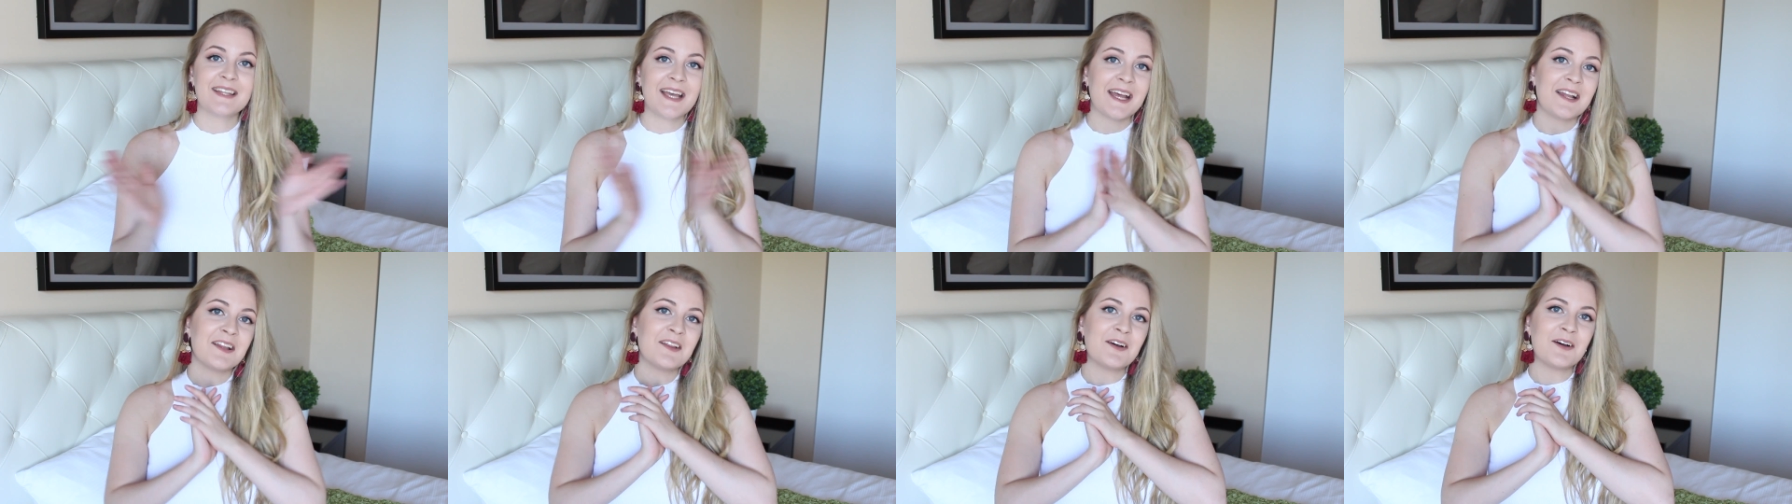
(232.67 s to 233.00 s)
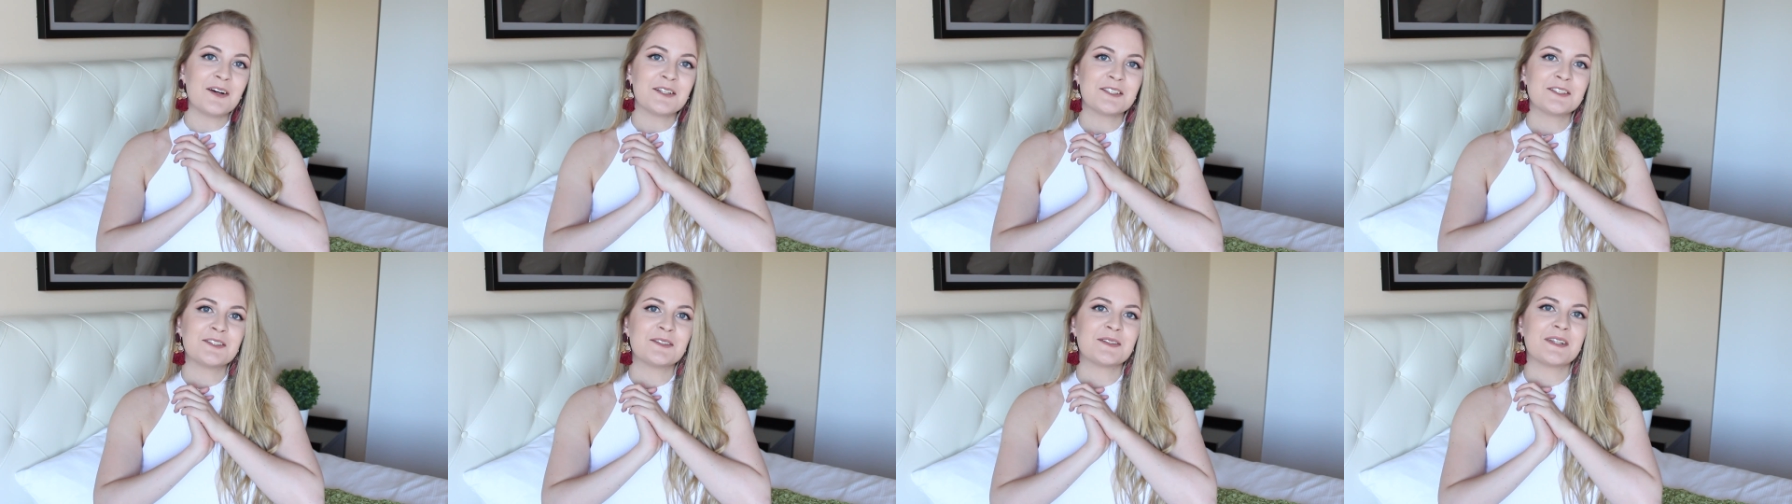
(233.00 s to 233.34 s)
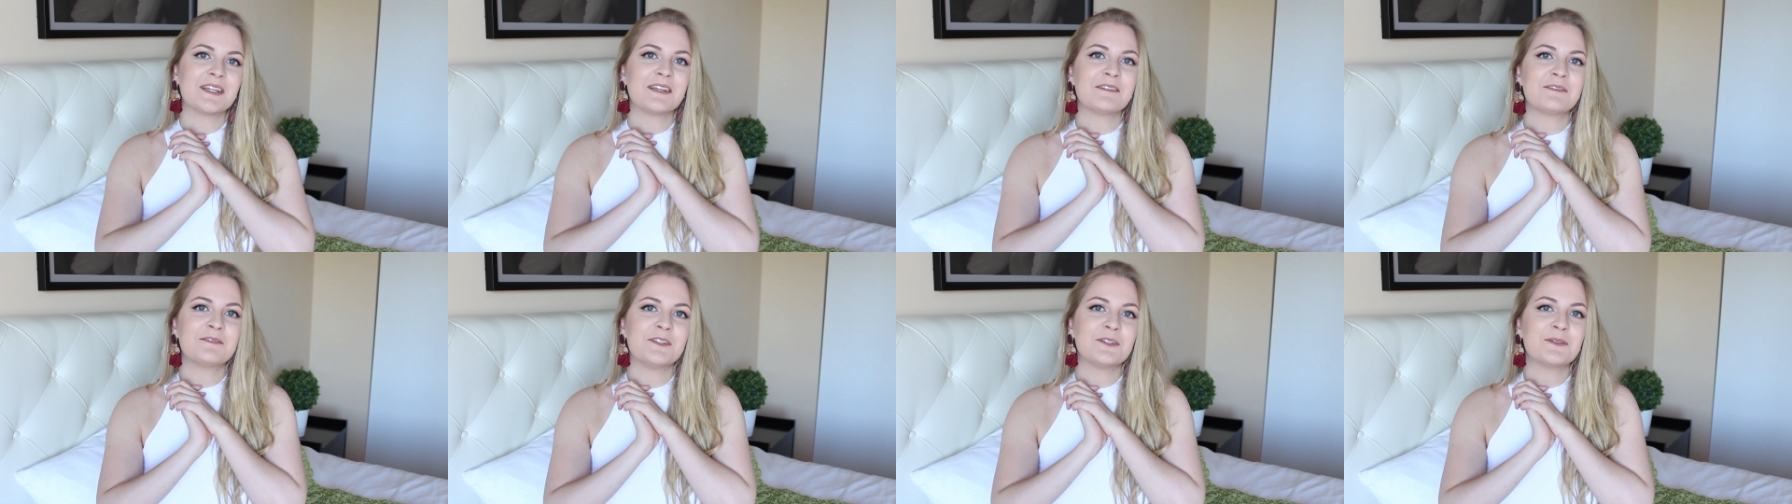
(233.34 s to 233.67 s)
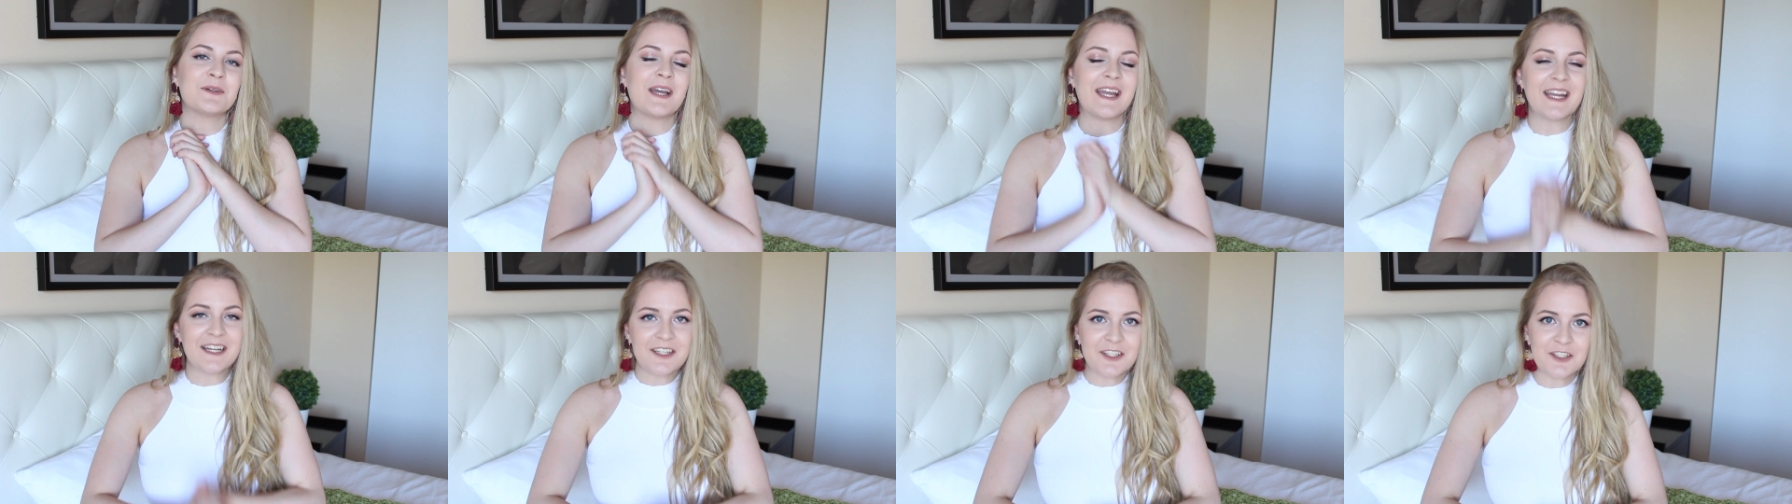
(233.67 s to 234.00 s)
That'll also give
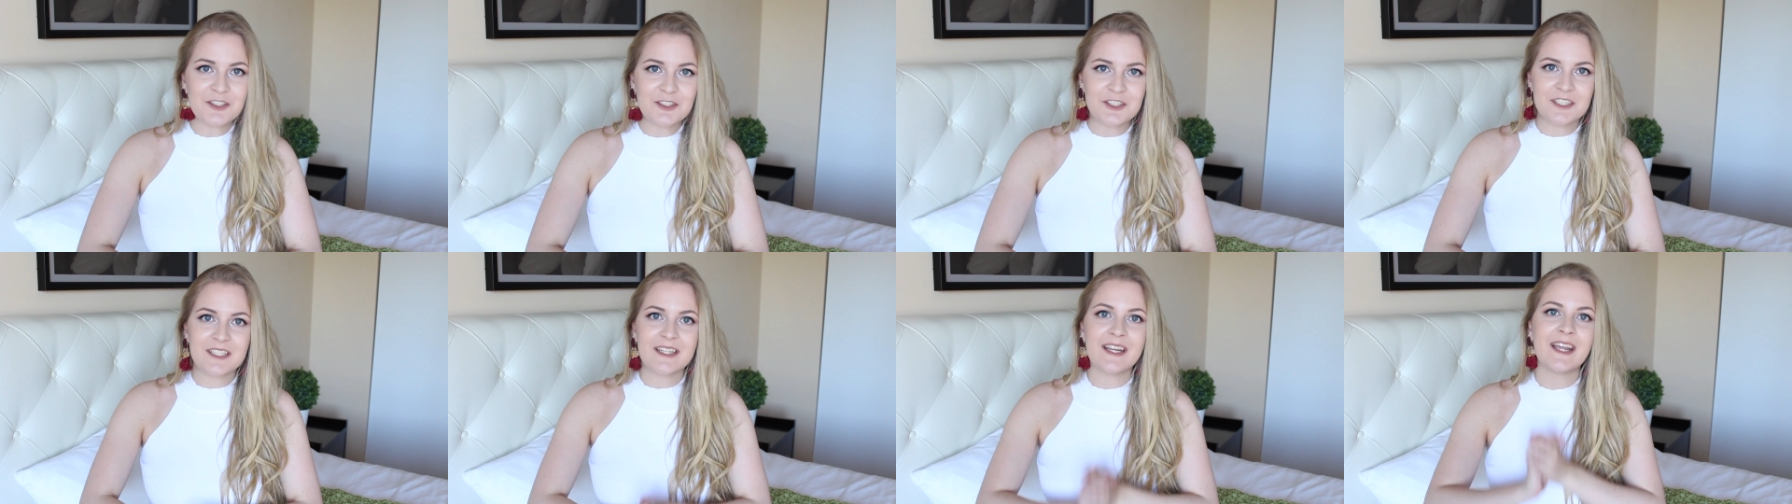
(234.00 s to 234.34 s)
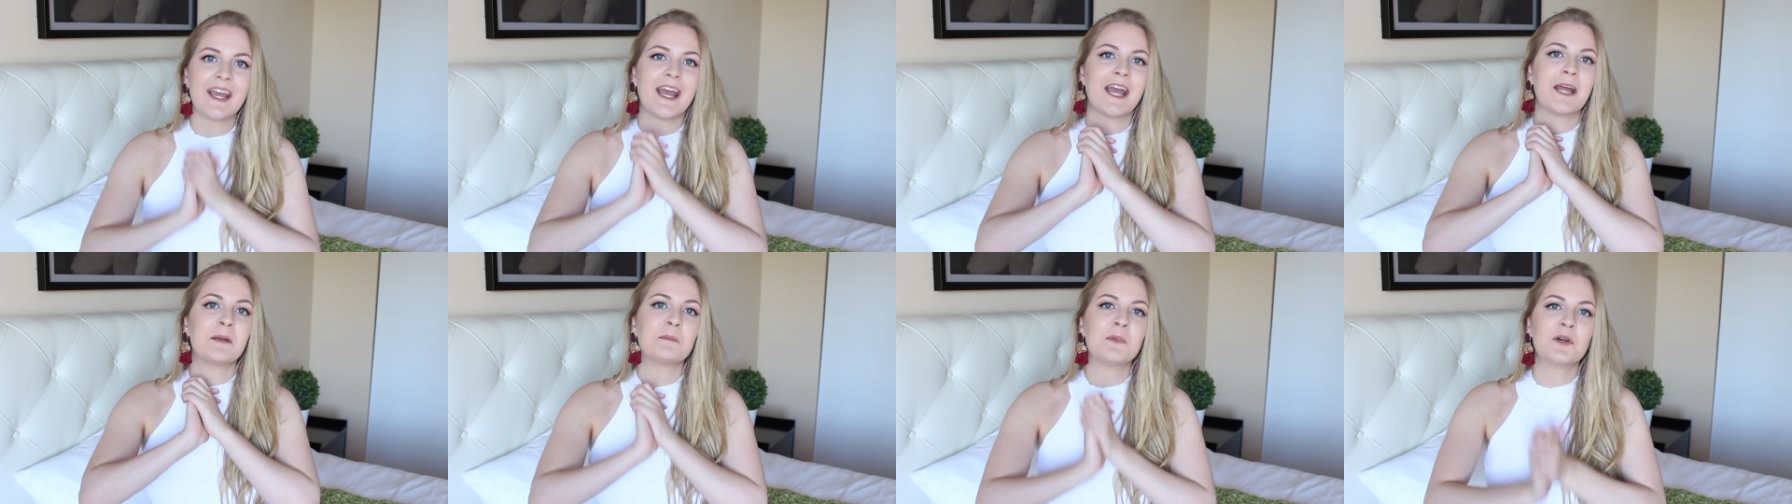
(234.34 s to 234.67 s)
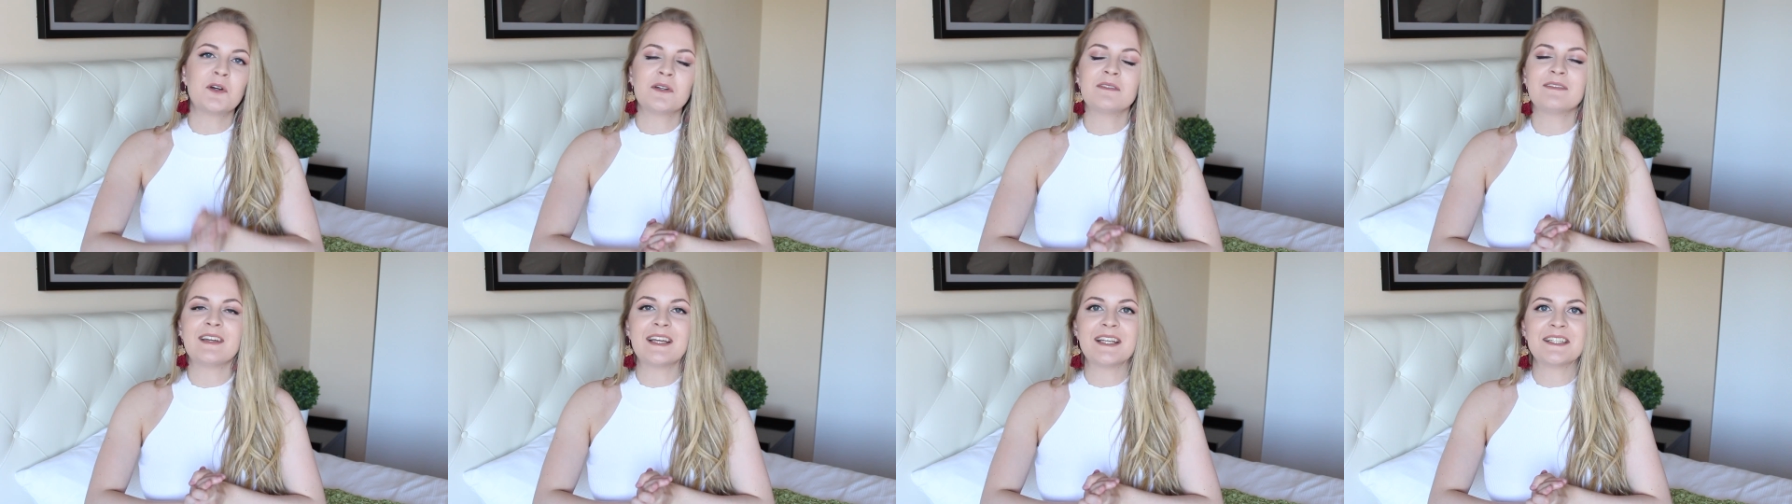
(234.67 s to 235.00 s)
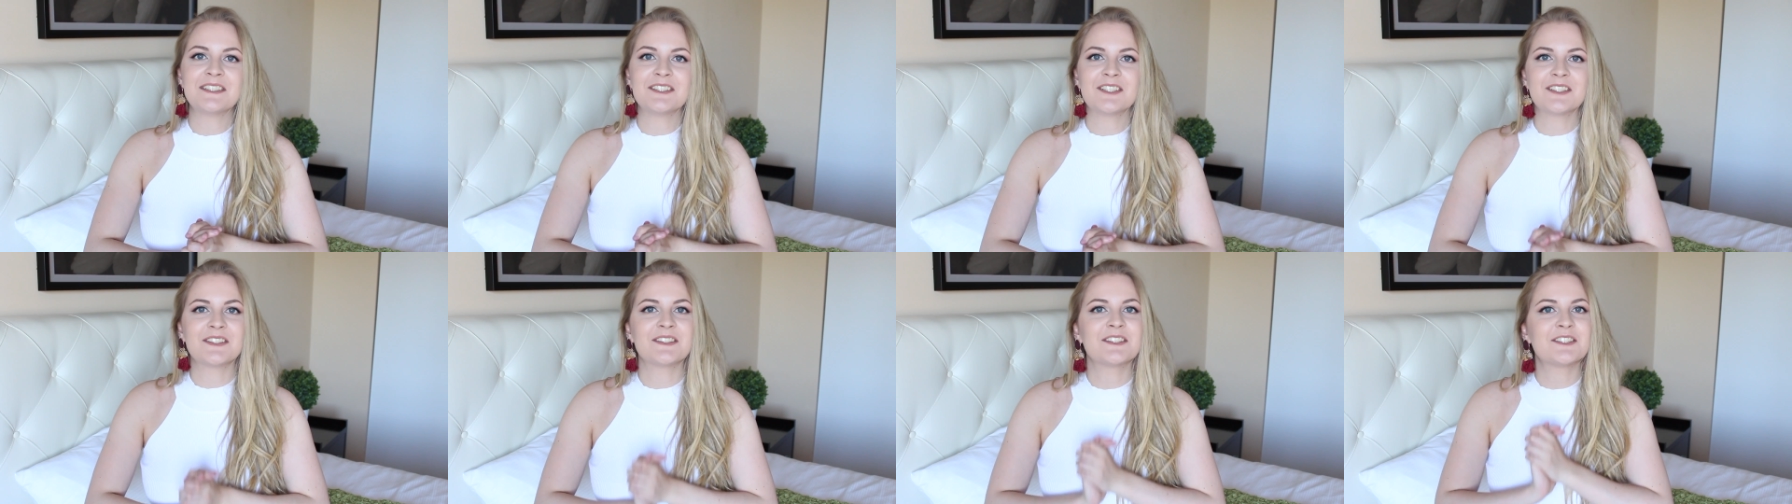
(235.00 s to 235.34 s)
you energy and
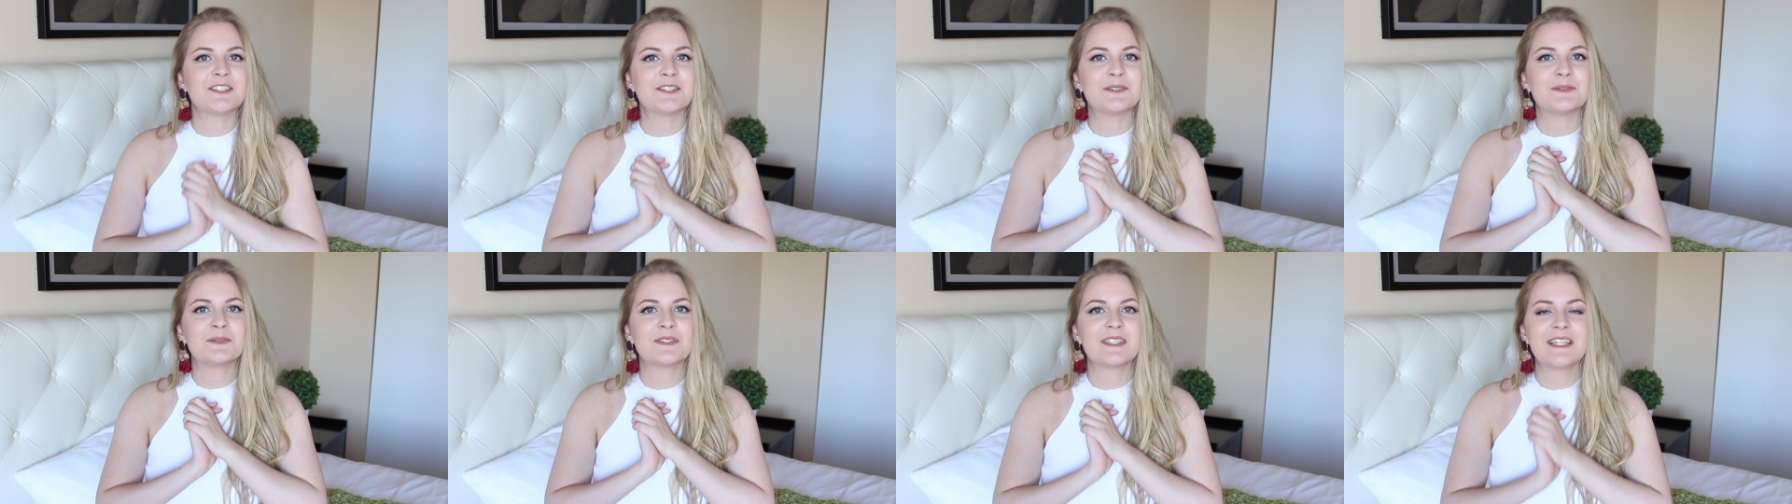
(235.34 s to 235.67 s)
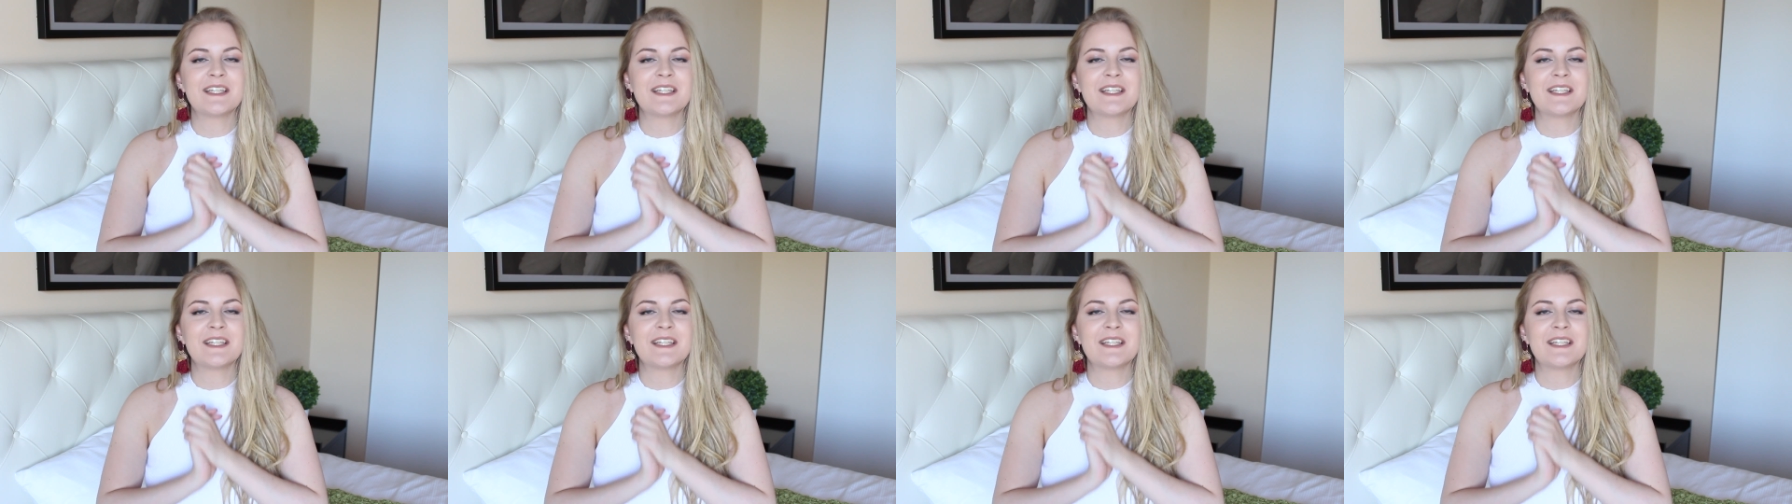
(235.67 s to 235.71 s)
motivation to